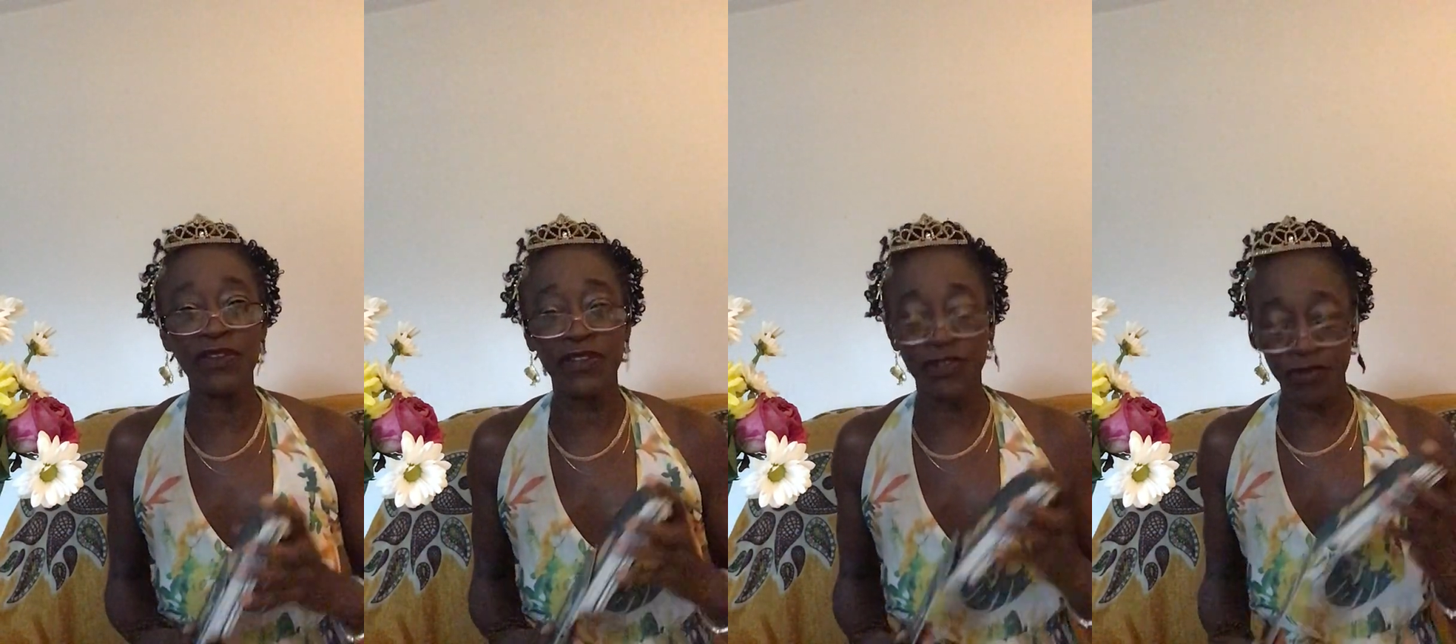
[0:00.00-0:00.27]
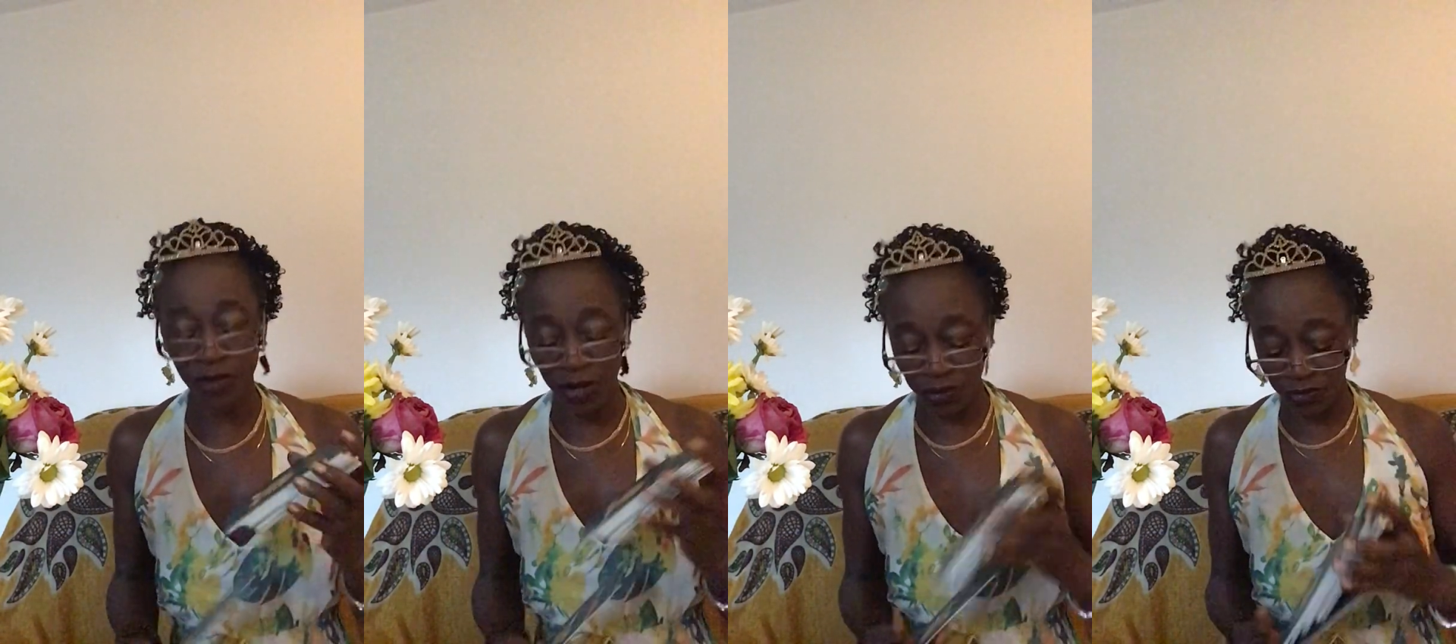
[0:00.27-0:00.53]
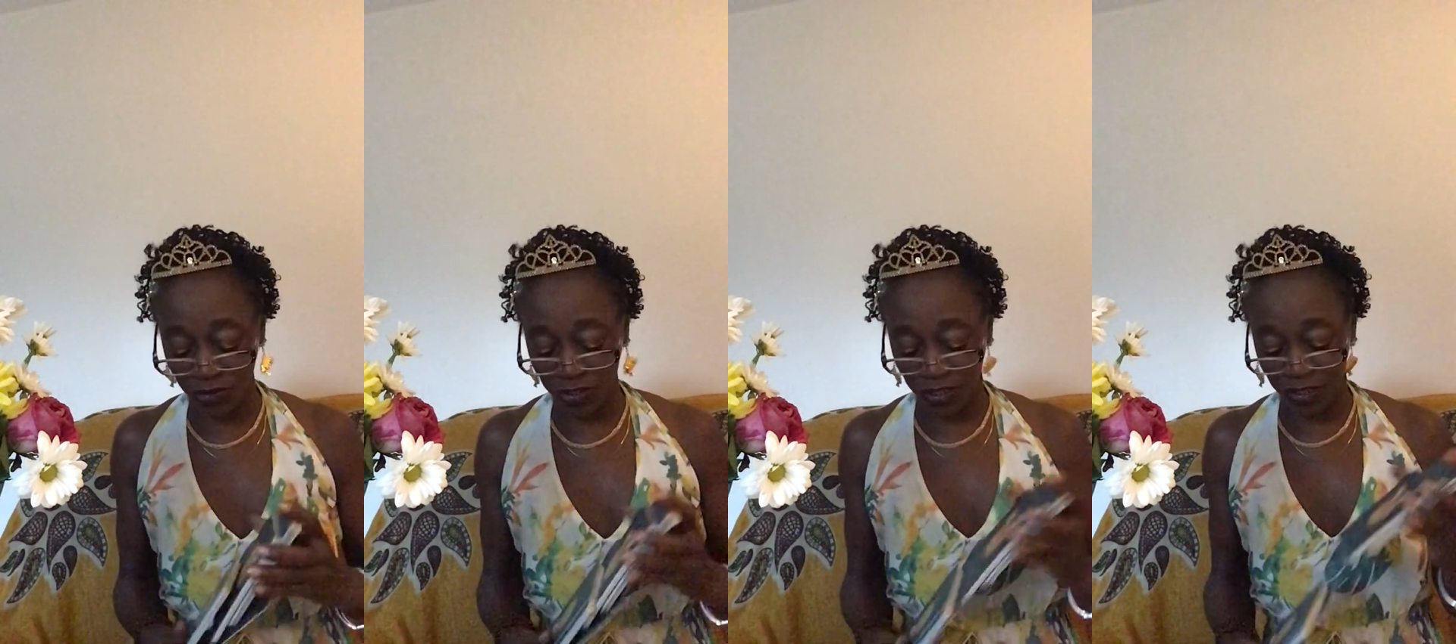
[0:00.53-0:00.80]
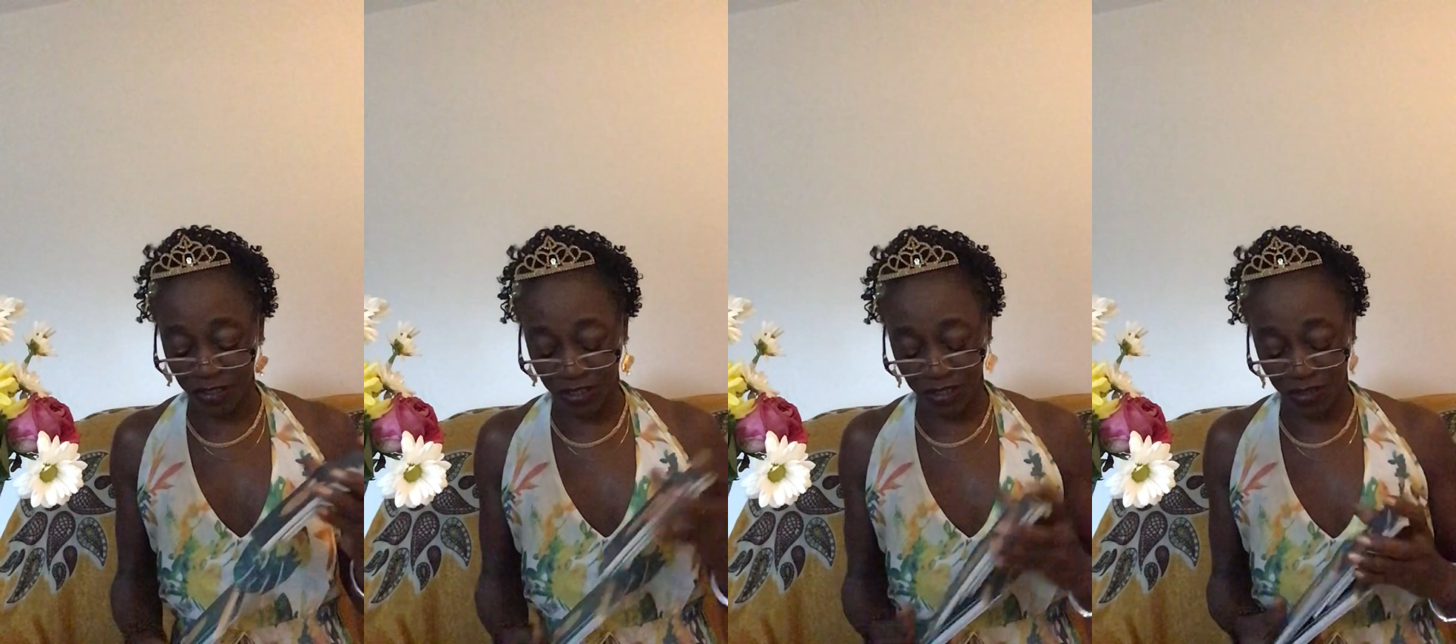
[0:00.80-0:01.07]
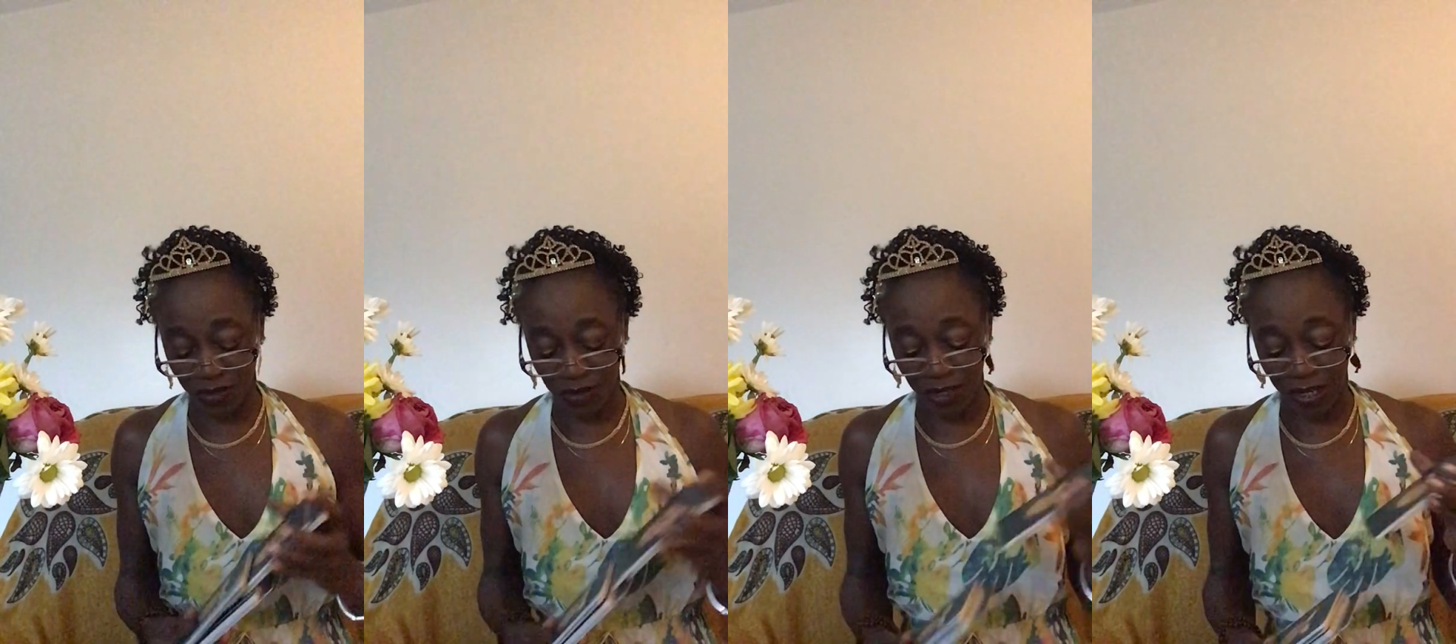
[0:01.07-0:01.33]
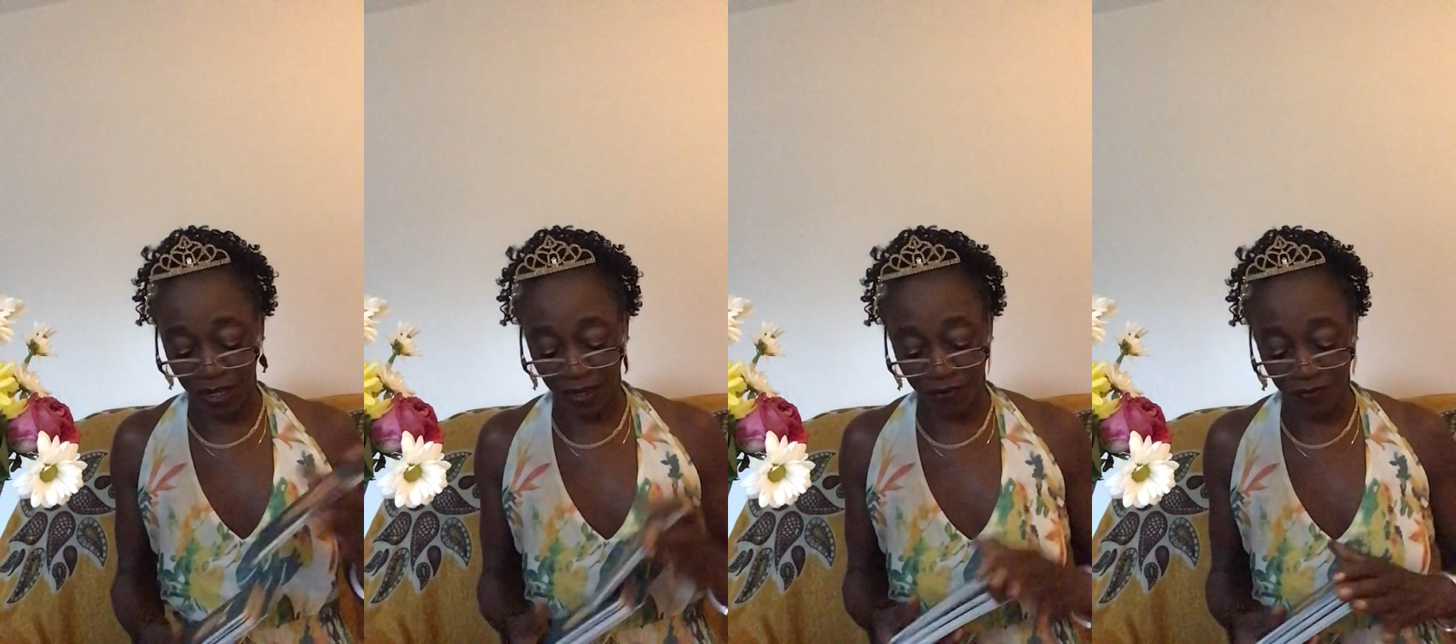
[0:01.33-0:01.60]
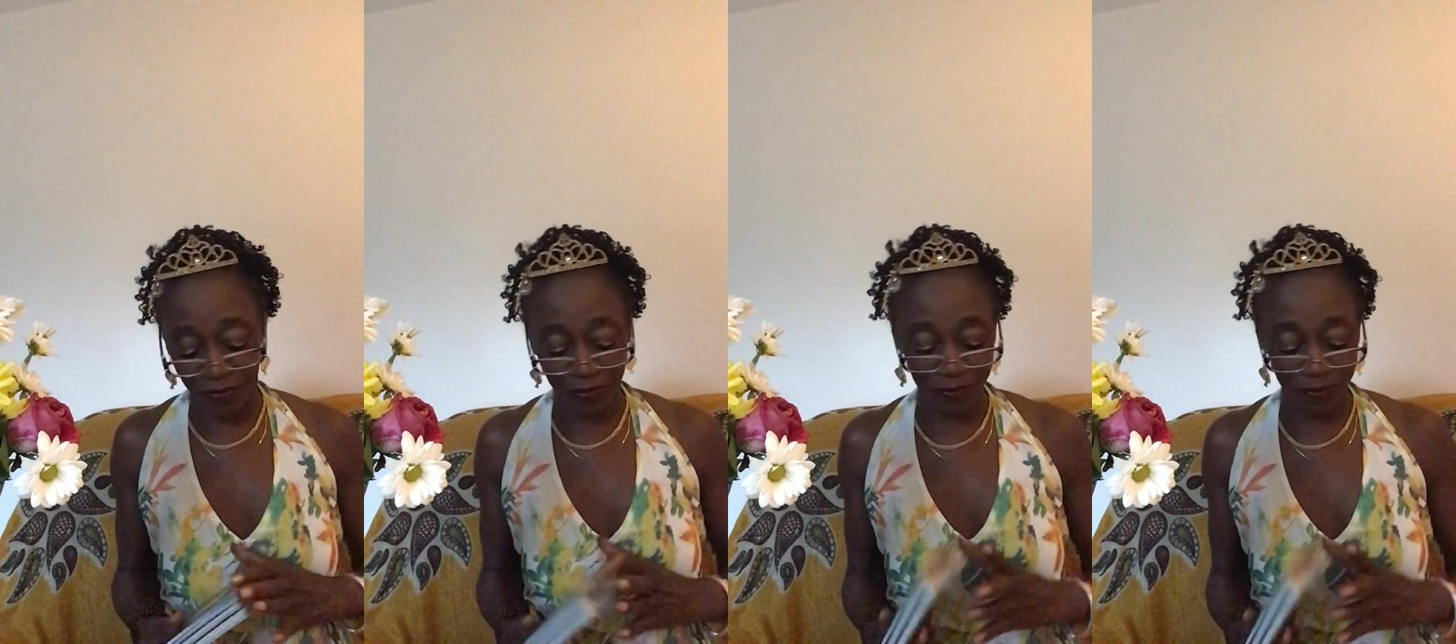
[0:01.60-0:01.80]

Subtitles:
structures in your life.